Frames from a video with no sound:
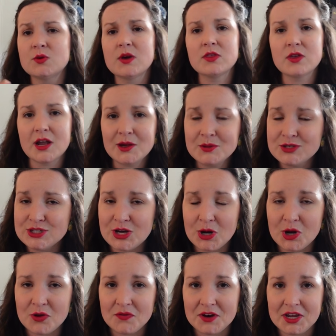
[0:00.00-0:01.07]
So I thought I would share
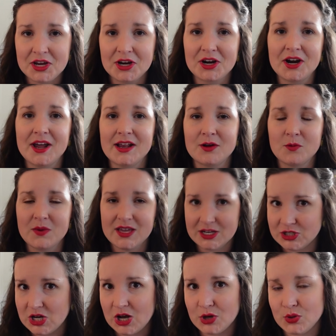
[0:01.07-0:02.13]
it over here and we
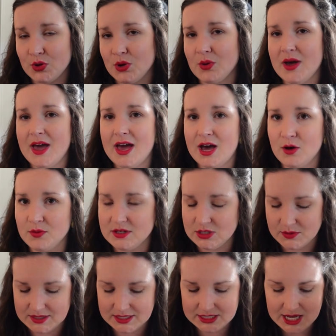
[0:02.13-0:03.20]
can talk through how we
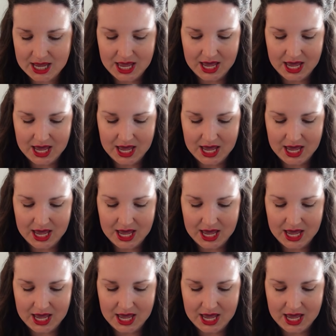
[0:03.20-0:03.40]
do it